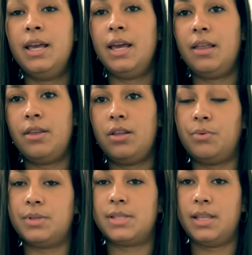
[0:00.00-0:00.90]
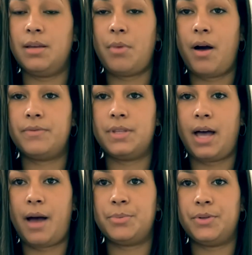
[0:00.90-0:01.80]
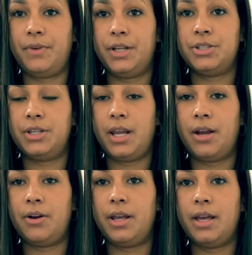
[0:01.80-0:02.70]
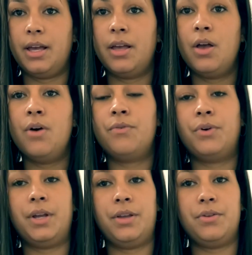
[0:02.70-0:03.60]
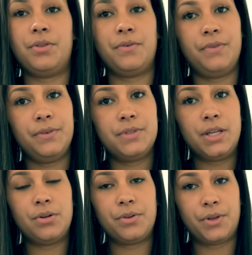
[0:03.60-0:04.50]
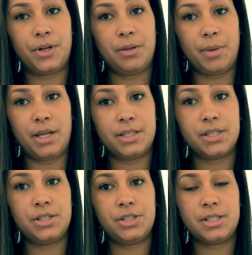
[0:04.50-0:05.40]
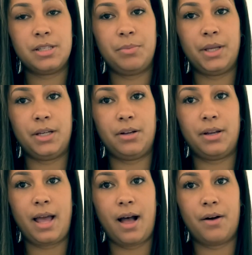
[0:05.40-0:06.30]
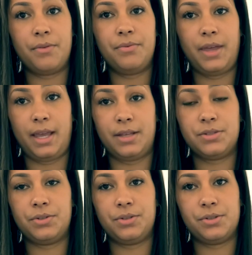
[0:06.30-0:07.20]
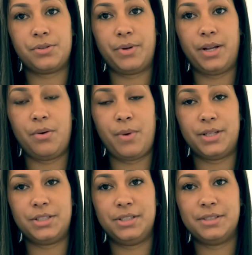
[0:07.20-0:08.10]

and then you will send them off to the observation area for either the 15 or 30 minutes, just depending on how they answered their screening questions.